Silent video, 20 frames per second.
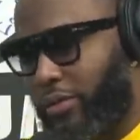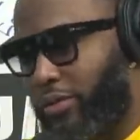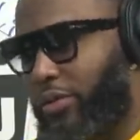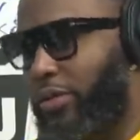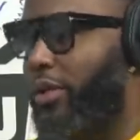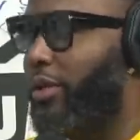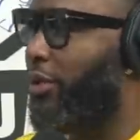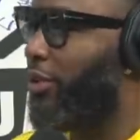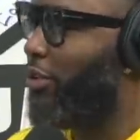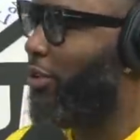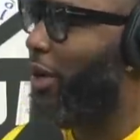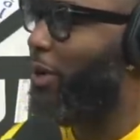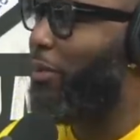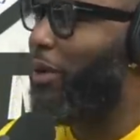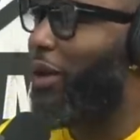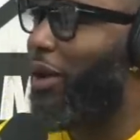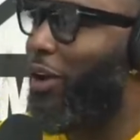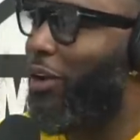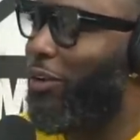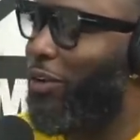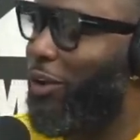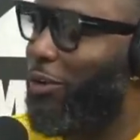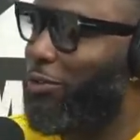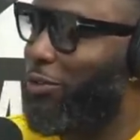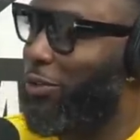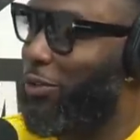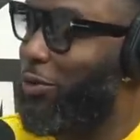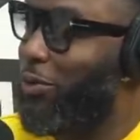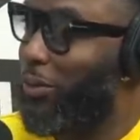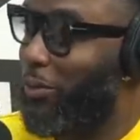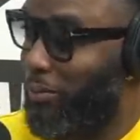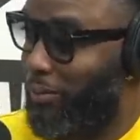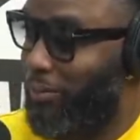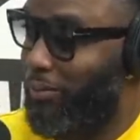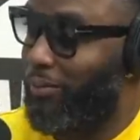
Trae better hold on to him.